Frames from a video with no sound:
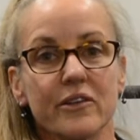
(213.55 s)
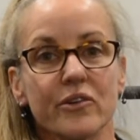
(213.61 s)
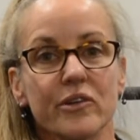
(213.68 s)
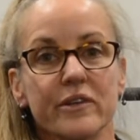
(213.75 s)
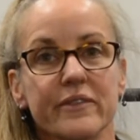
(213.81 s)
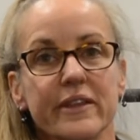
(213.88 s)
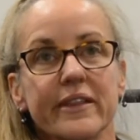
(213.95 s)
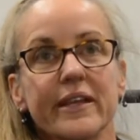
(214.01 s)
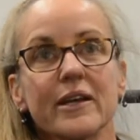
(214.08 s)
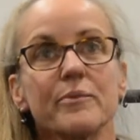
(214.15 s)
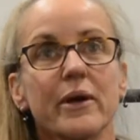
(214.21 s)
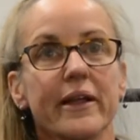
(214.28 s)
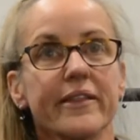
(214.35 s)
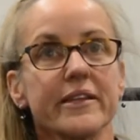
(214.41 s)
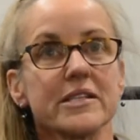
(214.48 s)
Don't even think
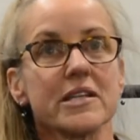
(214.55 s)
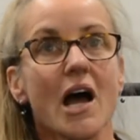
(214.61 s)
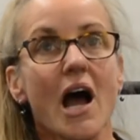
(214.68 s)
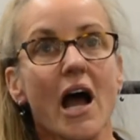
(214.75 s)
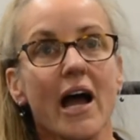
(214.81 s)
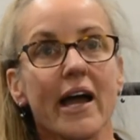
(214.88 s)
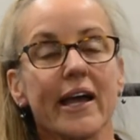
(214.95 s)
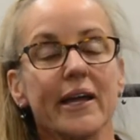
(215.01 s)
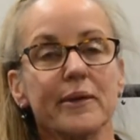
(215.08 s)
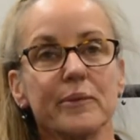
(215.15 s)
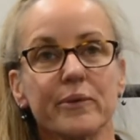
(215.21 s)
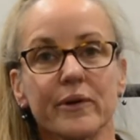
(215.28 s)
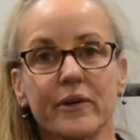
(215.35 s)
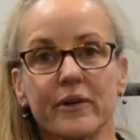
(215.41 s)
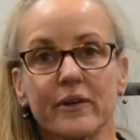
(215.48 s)
about the time
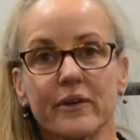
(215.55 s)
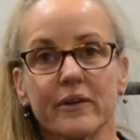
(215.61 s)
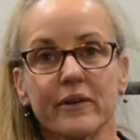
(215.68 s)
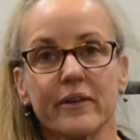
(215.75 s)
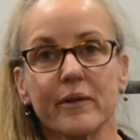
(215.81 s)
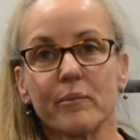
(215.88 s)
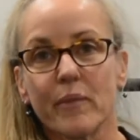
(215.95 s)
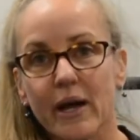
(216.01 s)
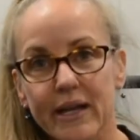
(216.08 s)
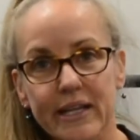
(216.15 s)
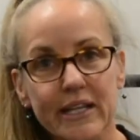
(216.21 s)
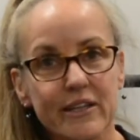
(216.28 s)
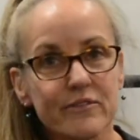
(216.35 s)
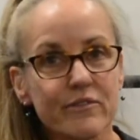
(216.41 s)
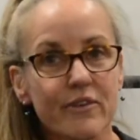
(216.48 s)
or the
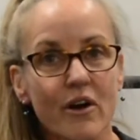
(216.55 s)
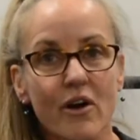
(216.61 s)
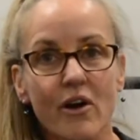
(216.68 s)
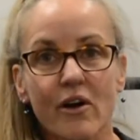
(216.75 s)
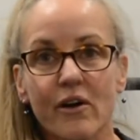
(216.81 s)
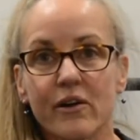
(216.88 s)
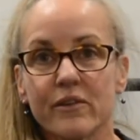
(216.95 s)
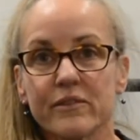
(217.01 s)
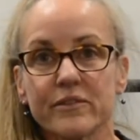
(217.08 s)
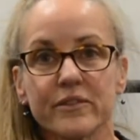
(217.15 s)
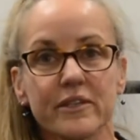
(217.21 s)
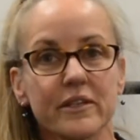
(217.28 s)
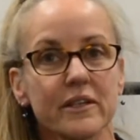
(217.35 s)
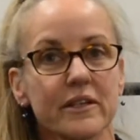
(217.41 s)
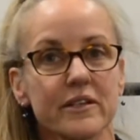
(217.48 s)
money involved,
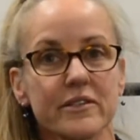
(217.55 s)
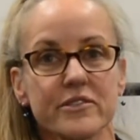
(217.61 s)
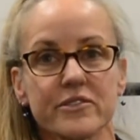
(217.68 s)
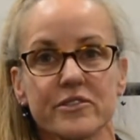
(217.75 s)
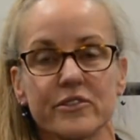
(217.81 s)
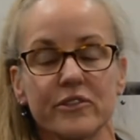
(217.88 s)
because